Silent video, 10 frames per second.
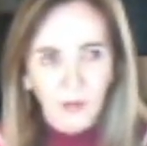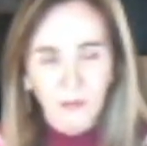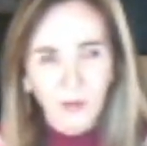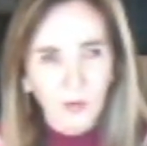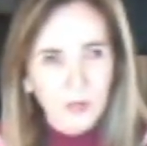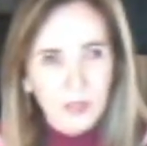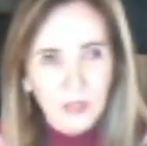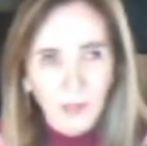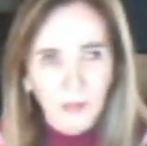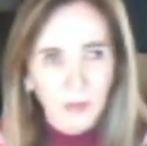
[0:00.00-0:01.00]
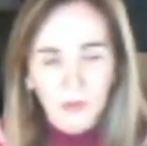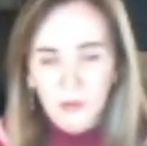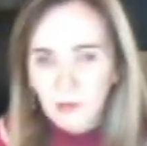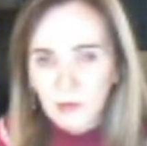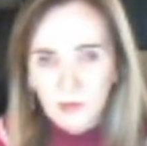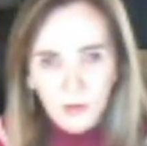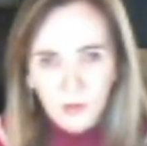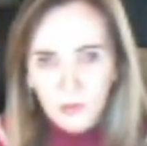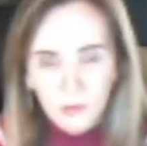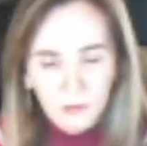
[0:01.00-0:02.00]
The only time I would
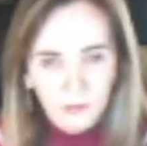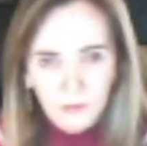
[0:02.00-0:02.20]
do